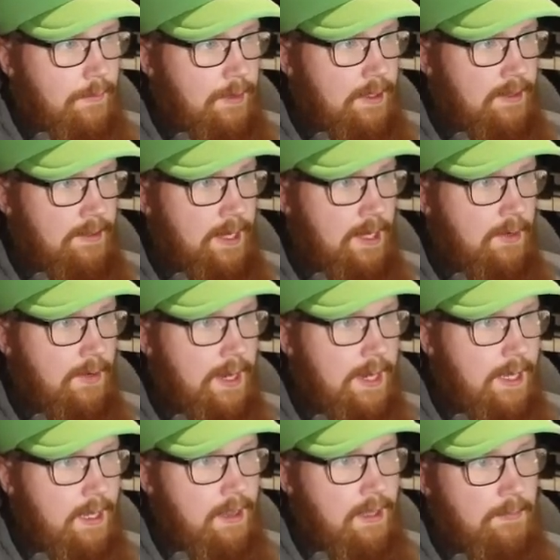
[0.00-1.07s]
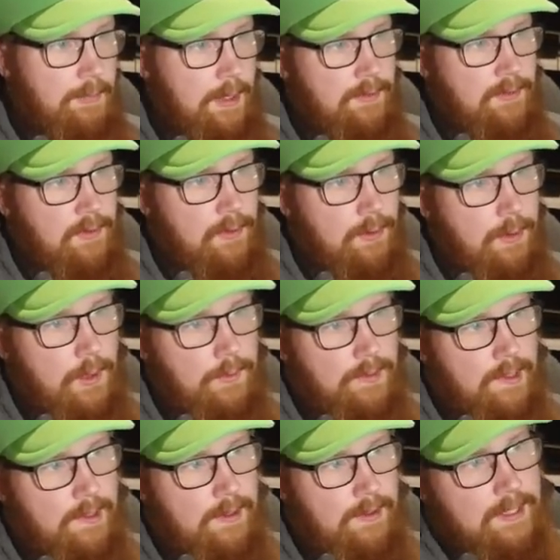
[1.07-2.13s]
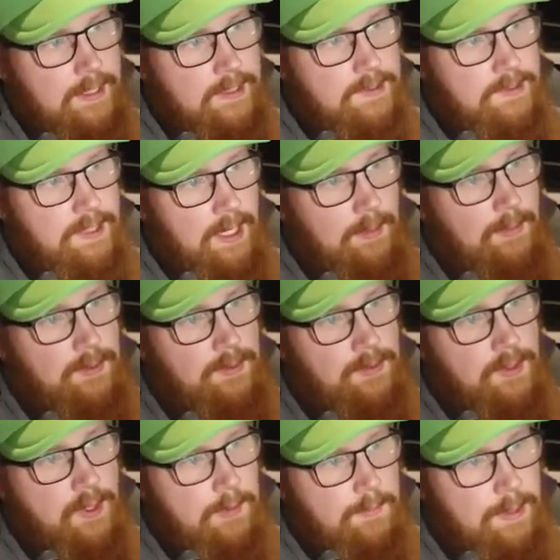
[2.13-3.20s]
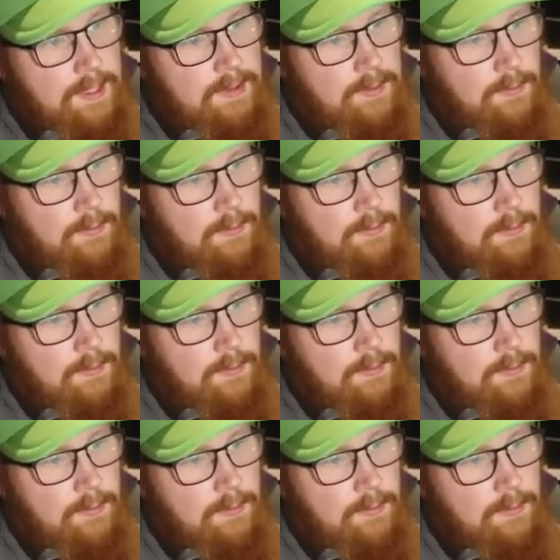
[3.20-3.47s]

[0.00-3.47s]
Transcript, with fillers: We can take on anything Bowser throws at us. It's time to stop his